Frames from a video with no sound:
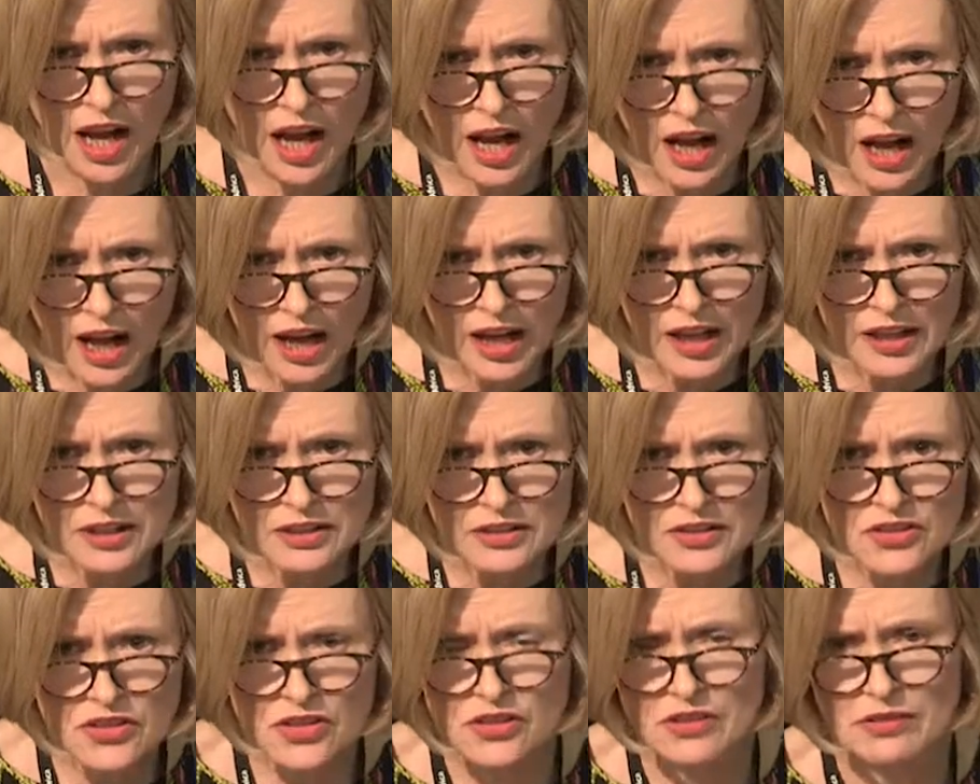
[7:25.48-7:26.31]

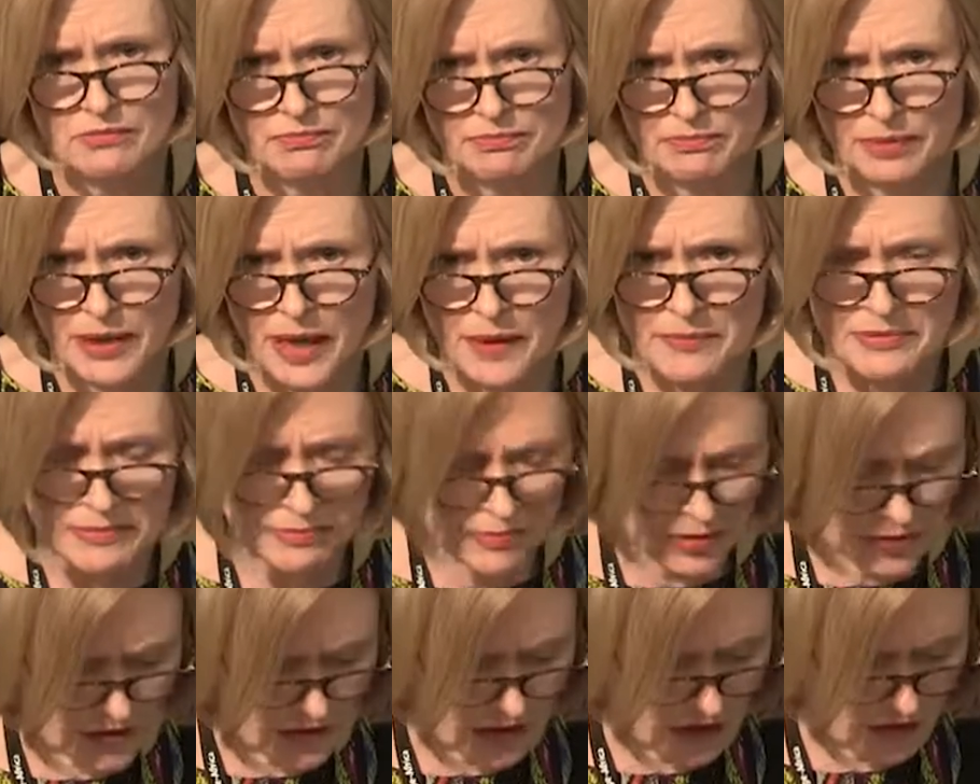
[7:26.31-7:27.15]
and perhaps
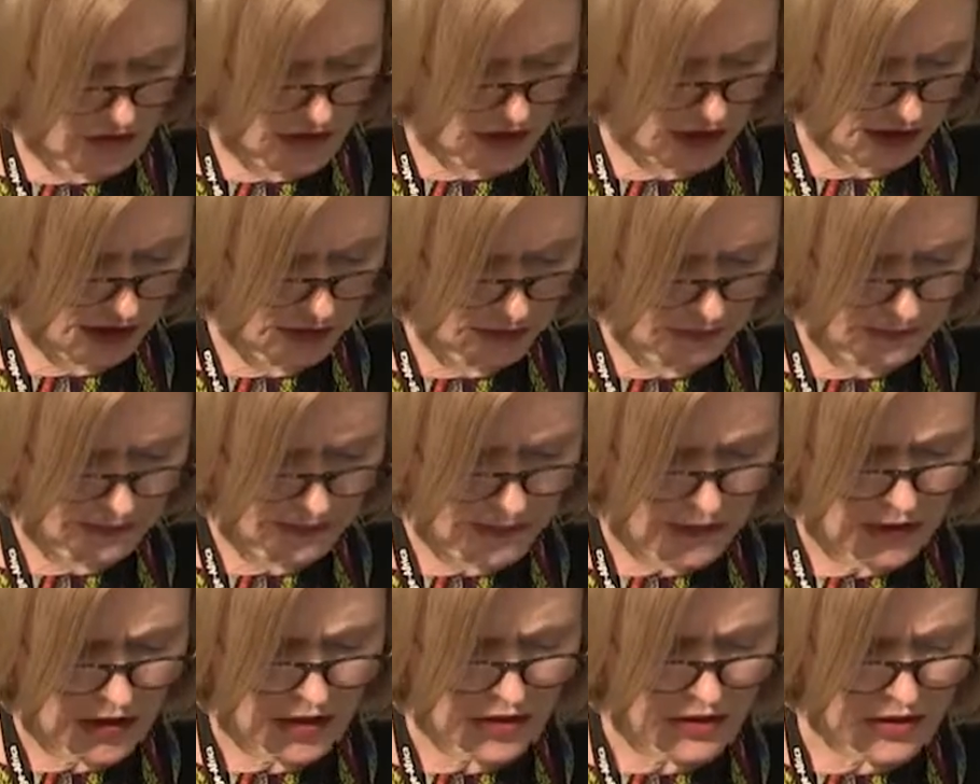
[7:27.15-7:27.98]
most of all,
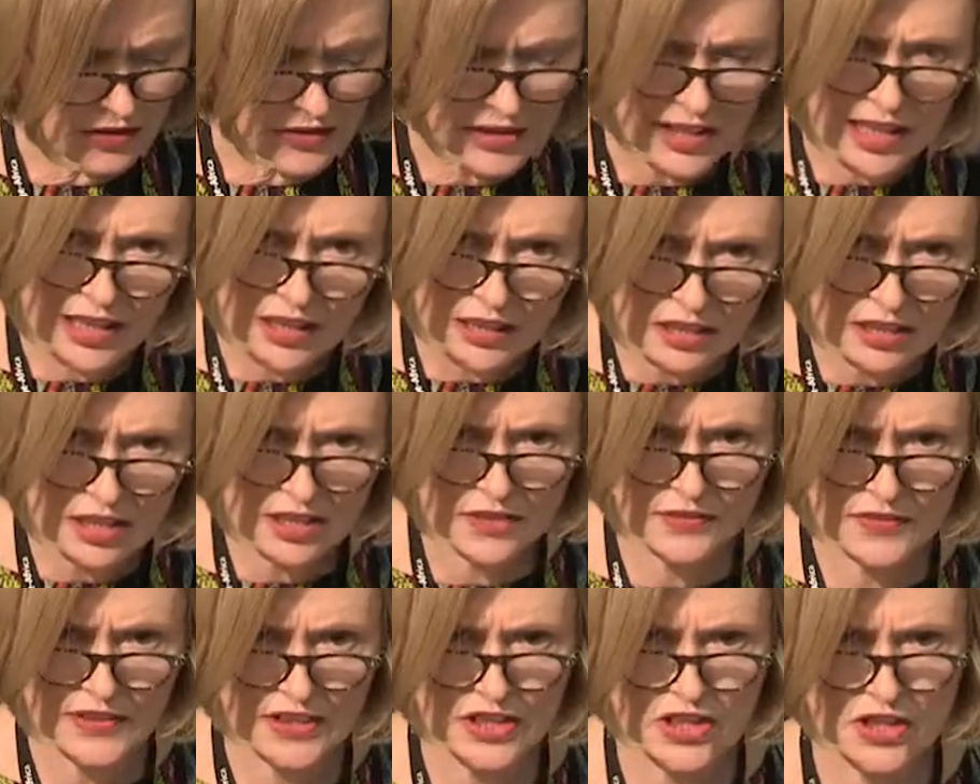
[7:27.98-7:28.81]
those
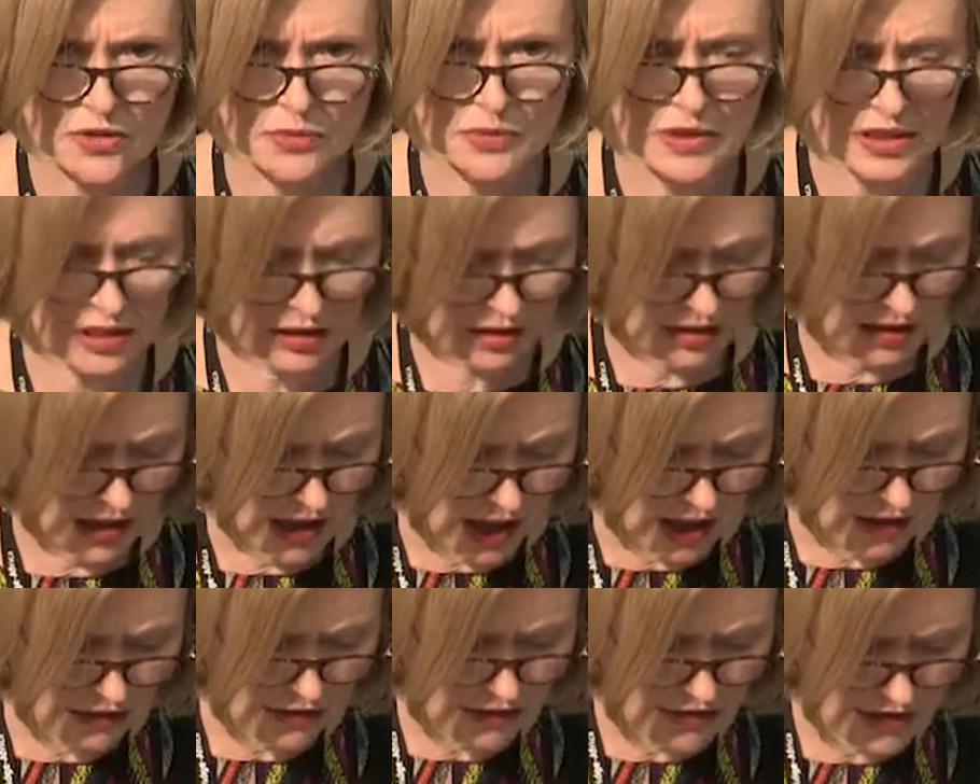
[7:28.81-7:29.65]
individual
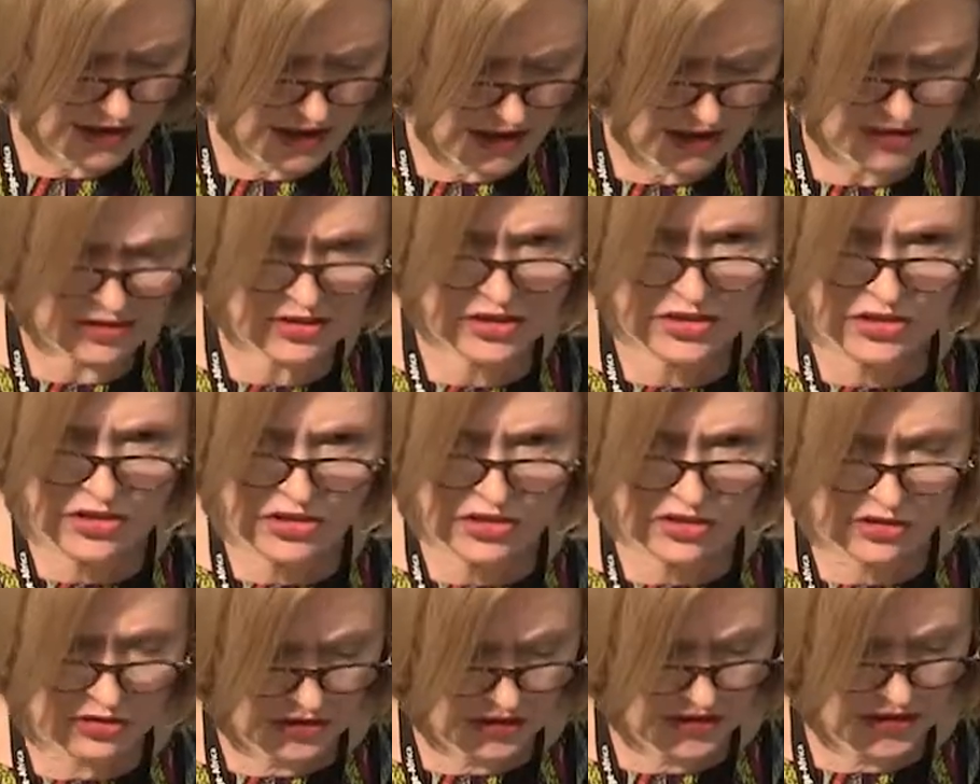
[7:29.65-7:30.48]
African
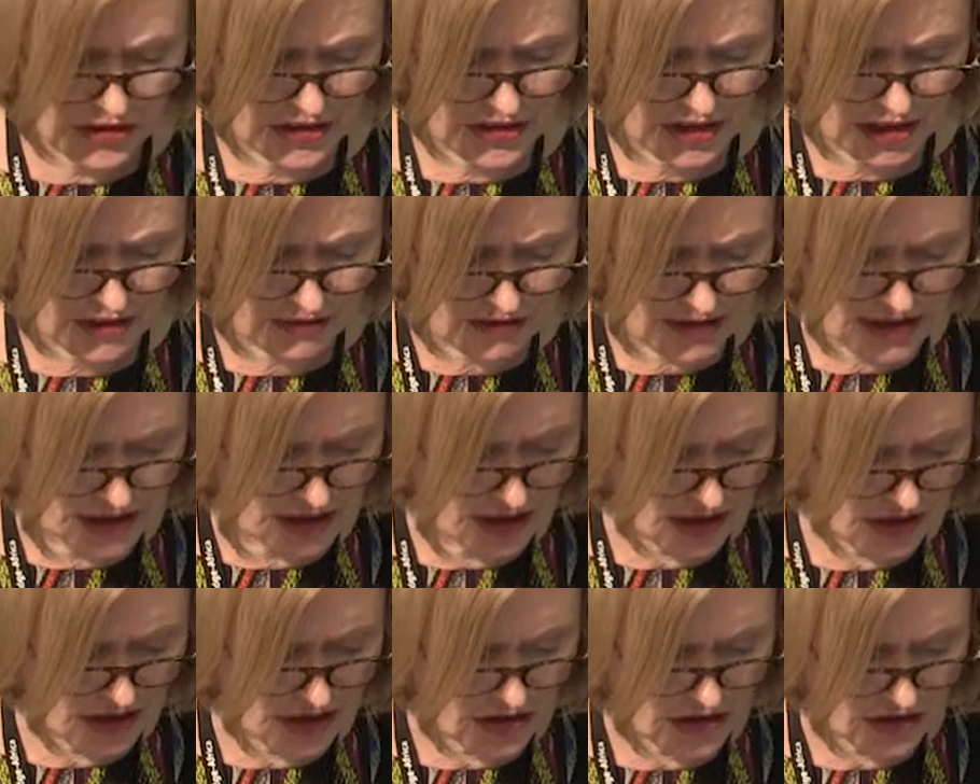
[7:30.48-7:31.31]
students and
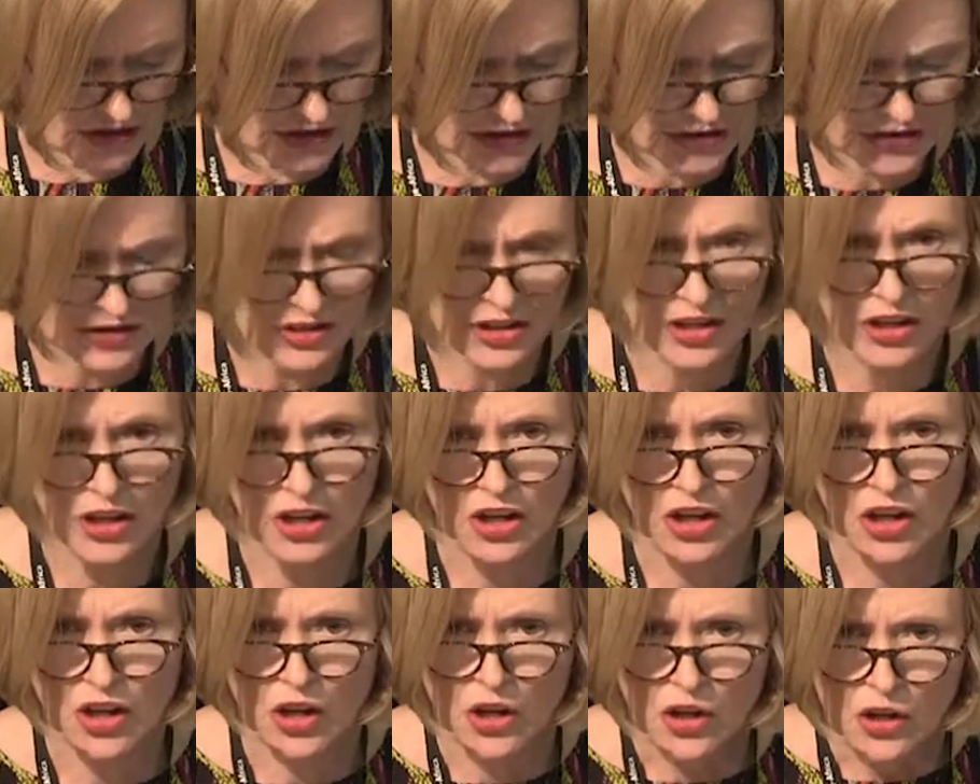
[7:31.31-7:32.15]
researchers
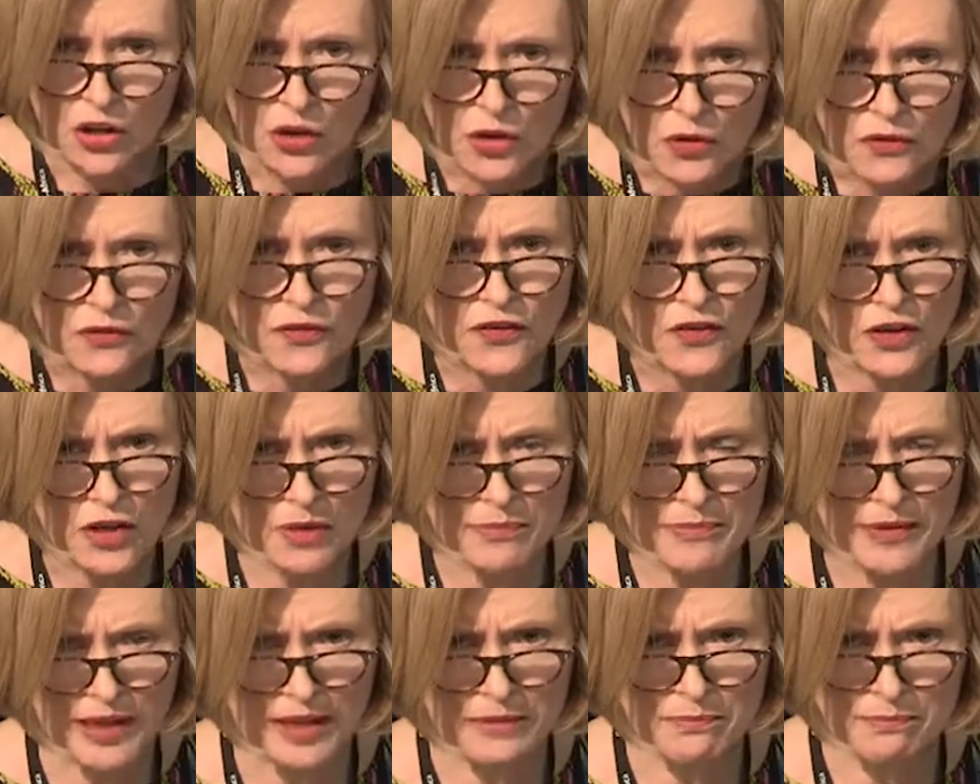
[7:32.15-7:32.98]
who
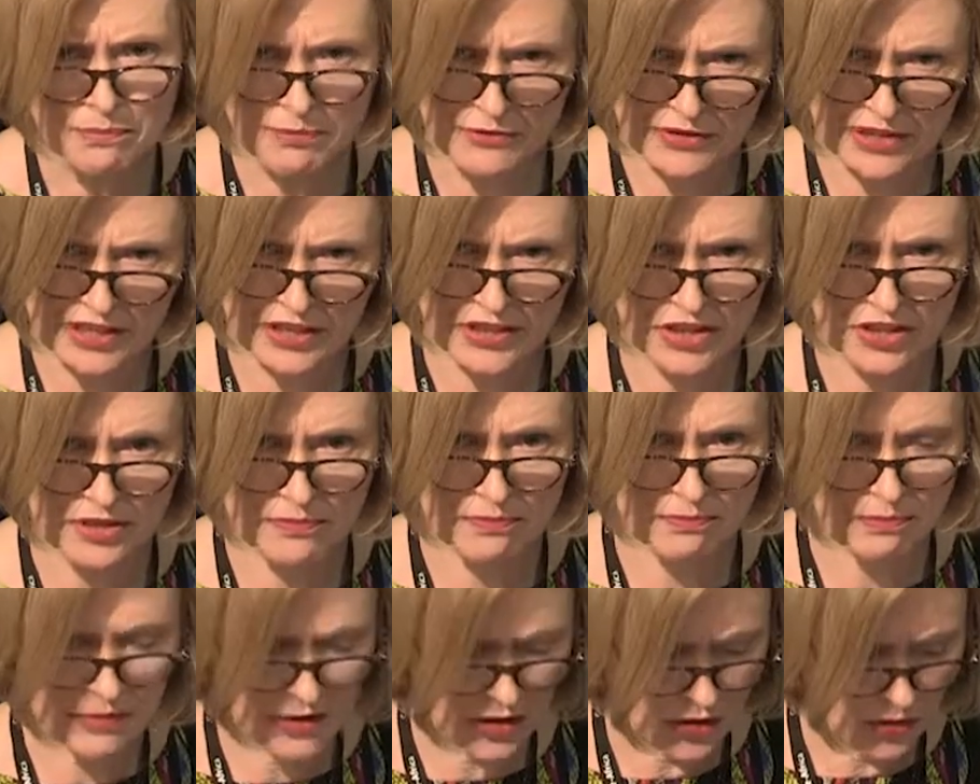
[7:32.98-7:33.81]
form that bridge
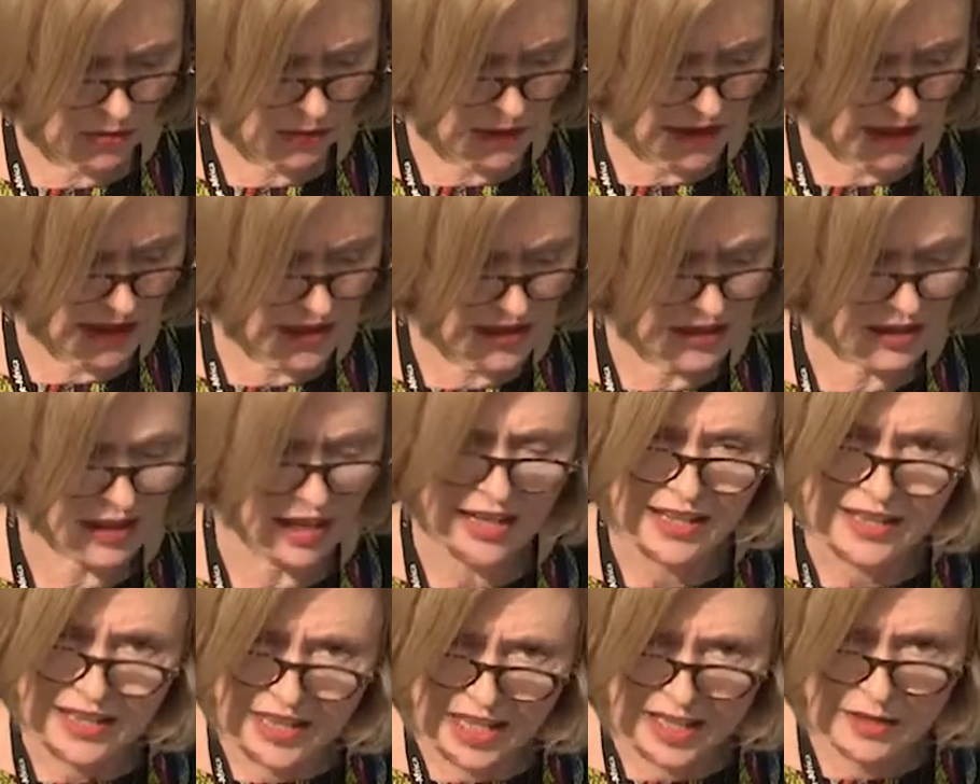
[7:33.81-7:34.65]
between
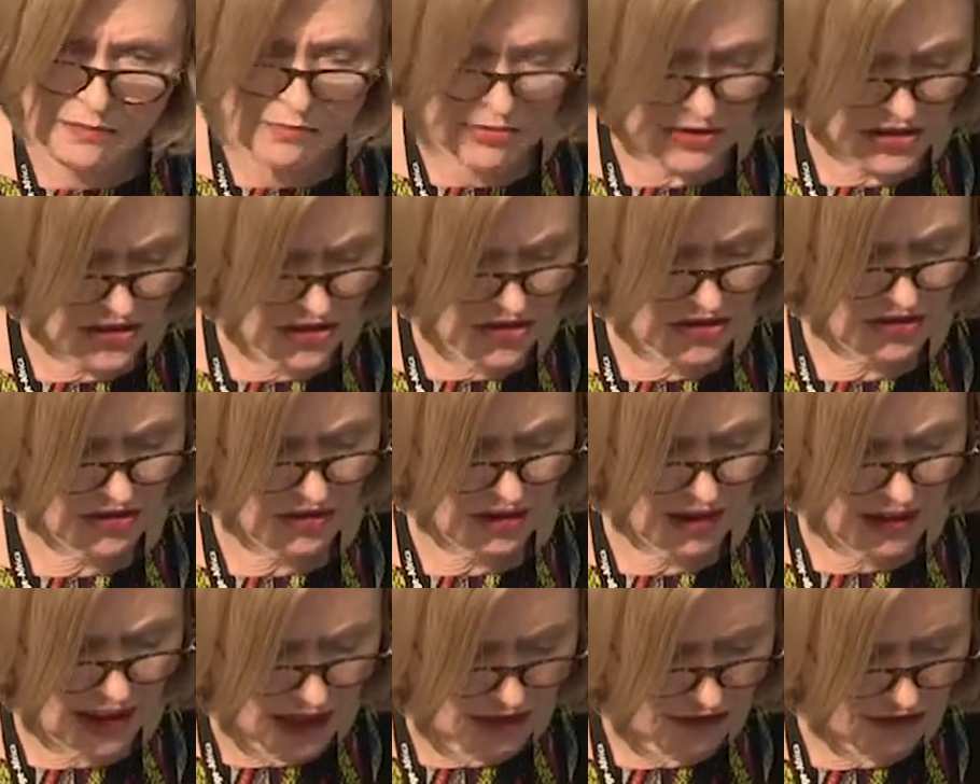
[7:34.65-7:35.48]
Cambridge
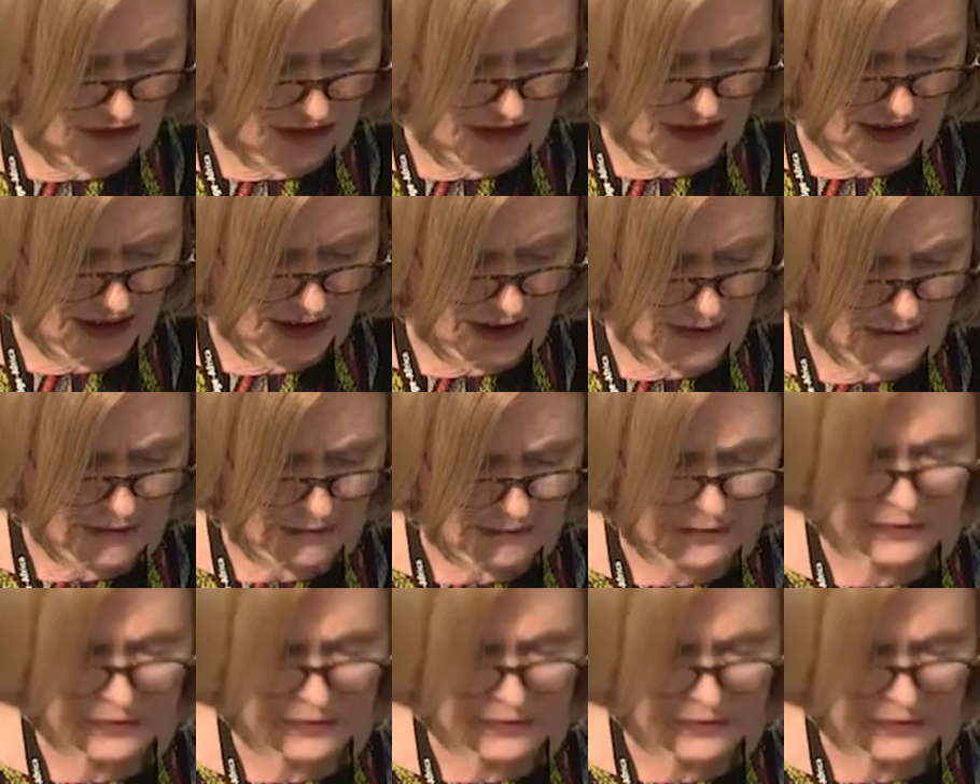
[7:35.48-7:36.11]
and Africa,